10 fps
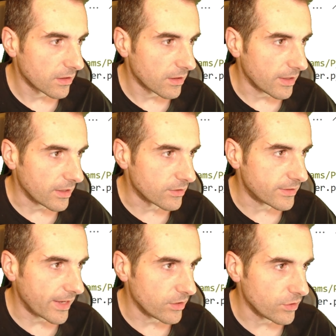
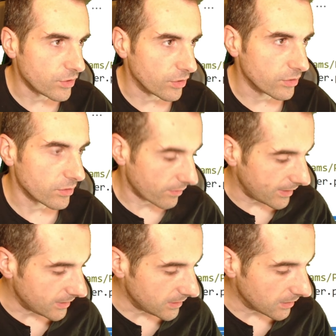extension right
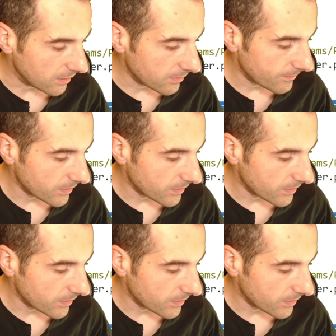here